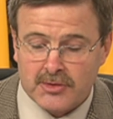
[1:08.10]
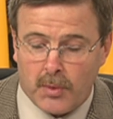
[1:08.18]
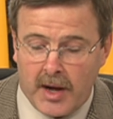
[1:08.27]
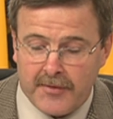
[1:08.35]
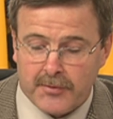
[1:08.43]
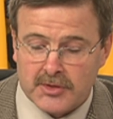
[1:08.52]

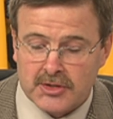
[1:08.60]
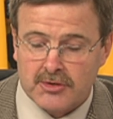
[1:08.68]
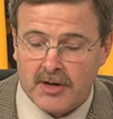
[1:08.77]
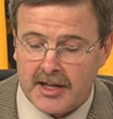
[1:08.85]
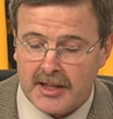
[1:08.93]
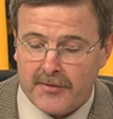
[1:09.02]
wife was
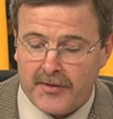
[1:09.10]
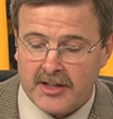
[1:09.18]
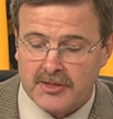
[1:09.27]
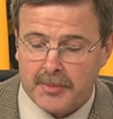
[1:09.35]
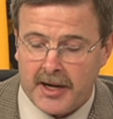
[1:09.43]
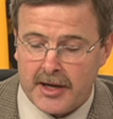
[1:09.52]
struck in the face
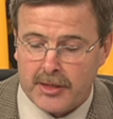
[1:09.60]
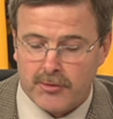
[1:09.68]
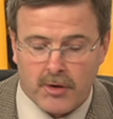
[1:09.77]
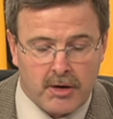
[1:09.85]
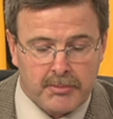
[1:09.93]
by a thrown